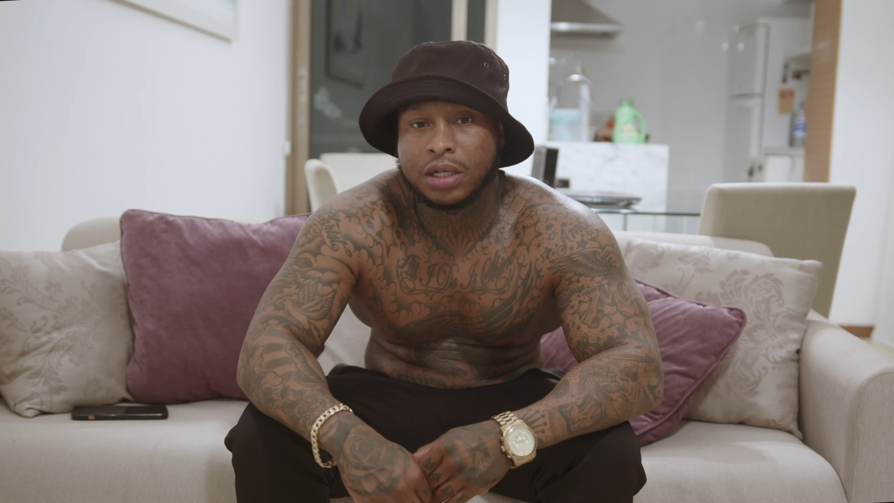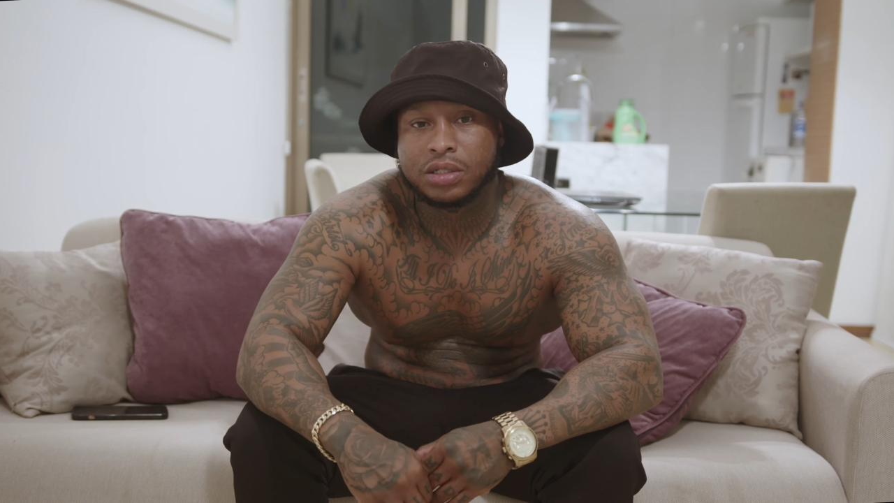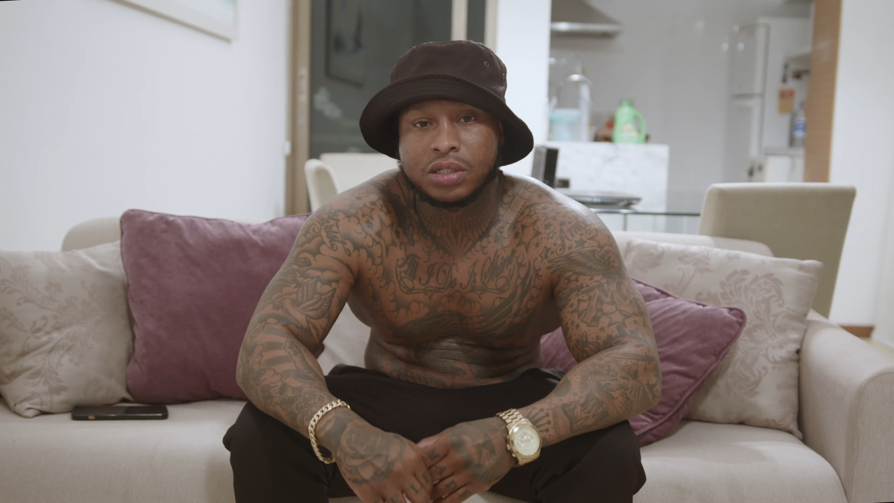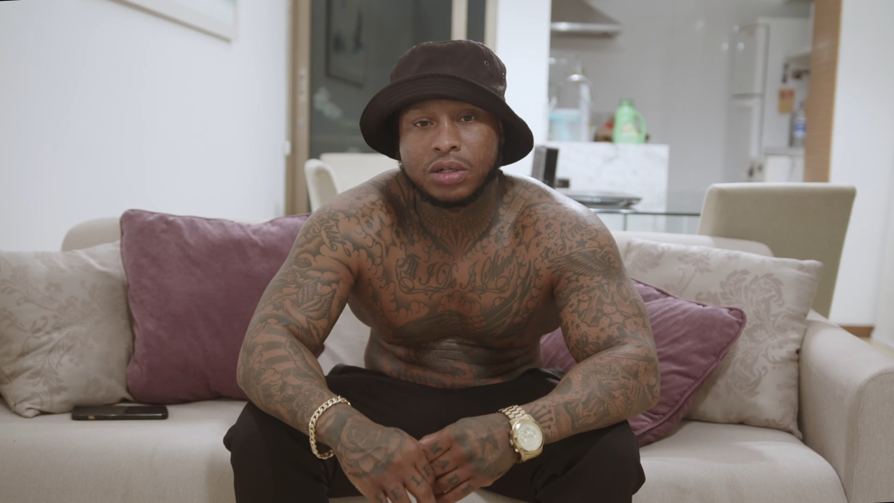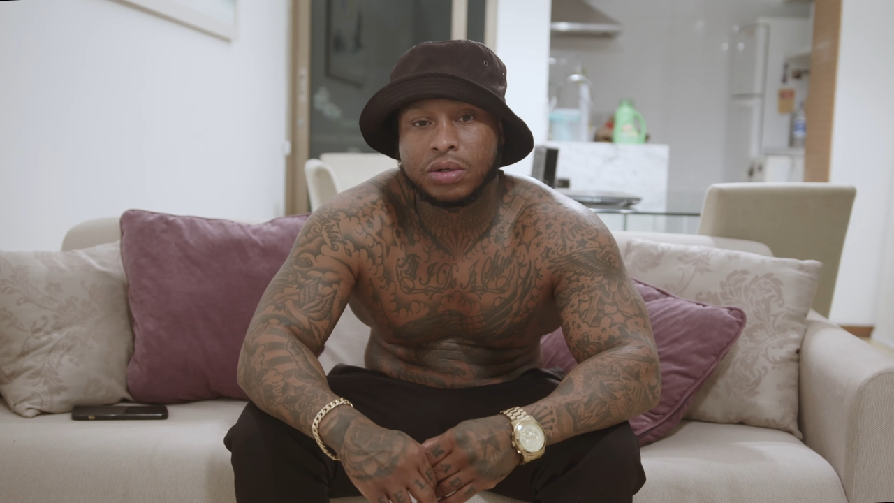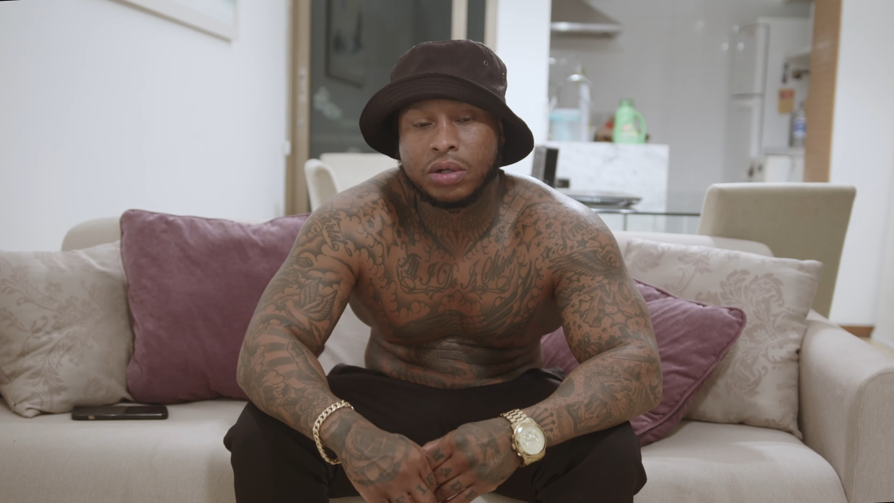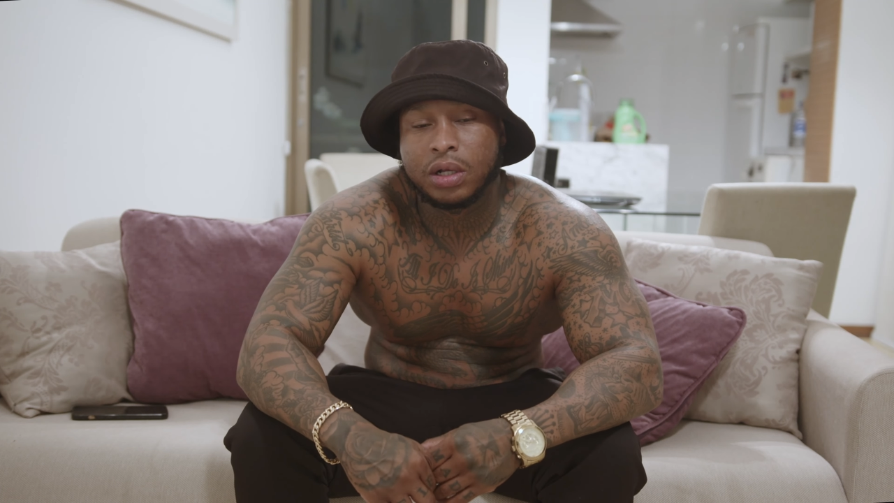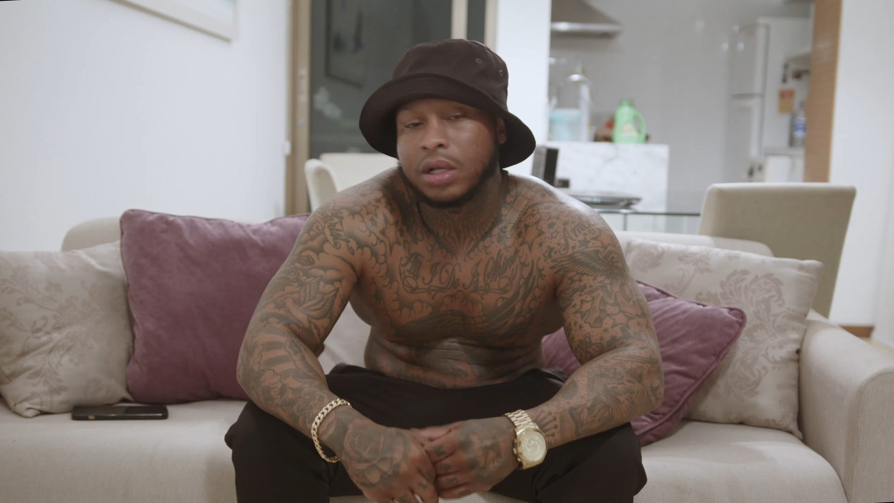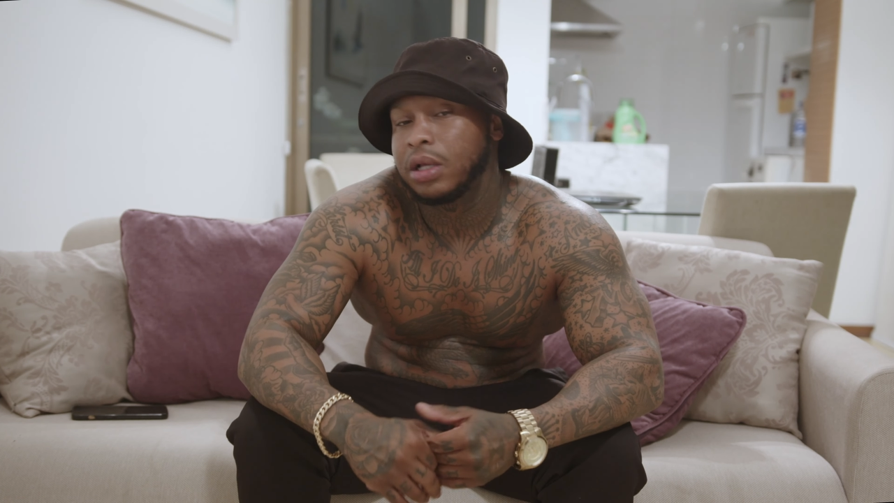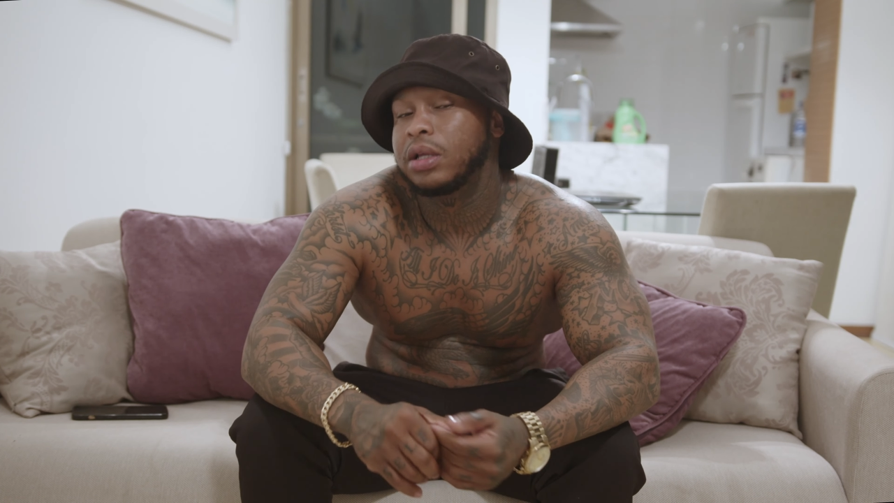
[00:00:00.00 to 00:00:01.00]
So
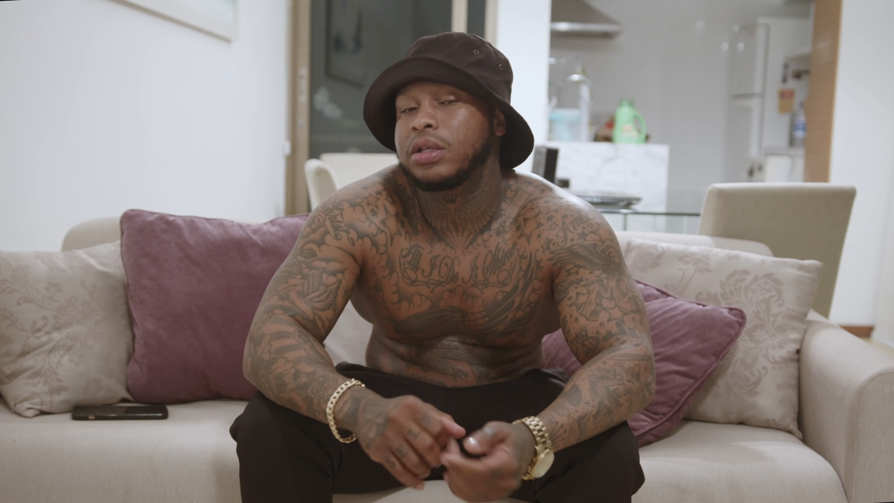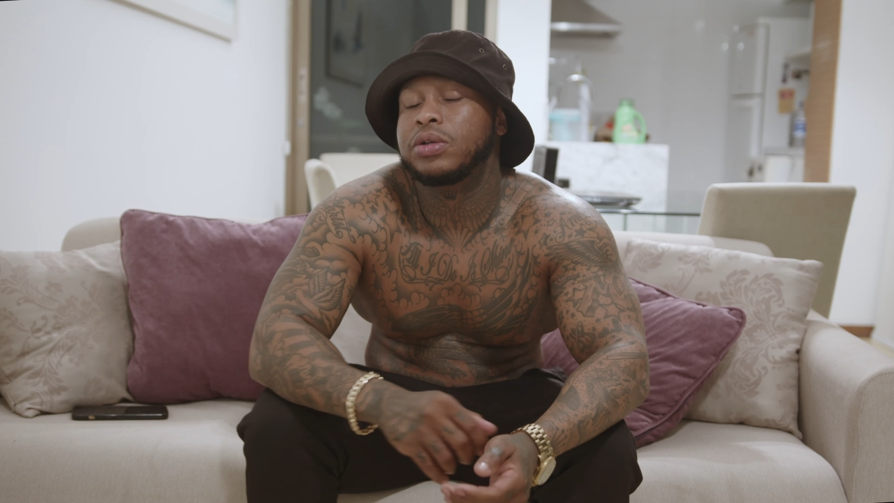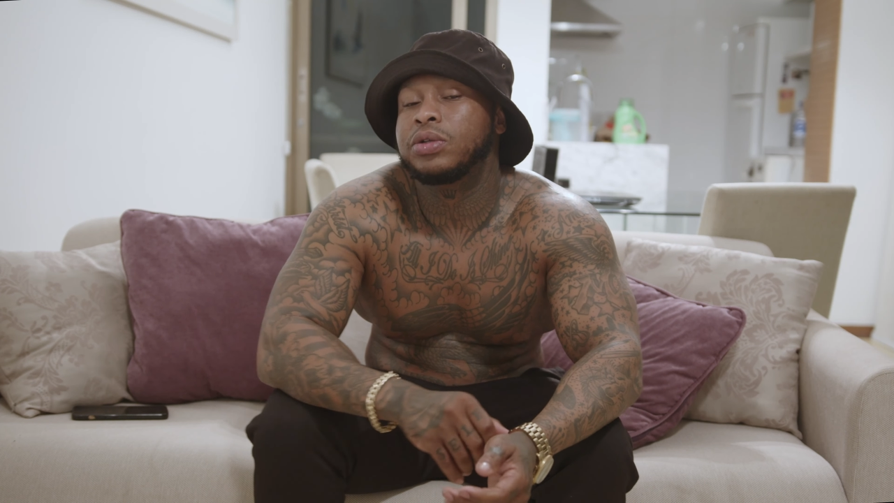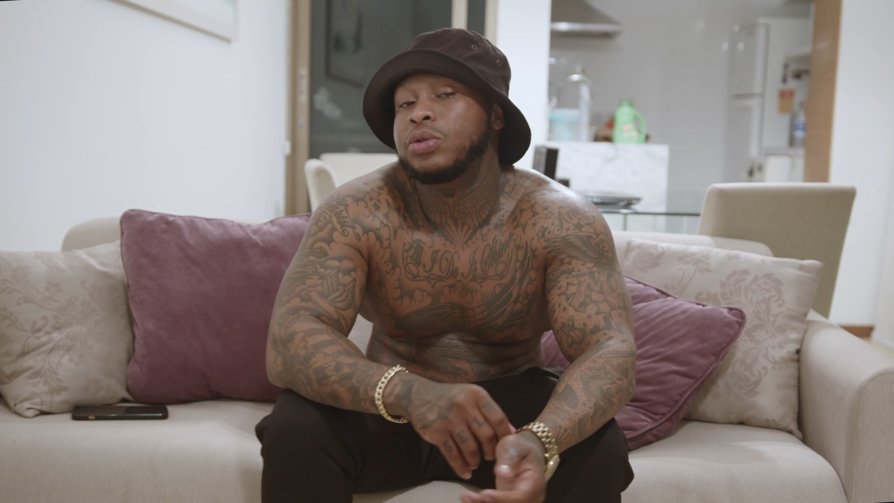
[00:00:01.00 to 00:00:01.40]
you,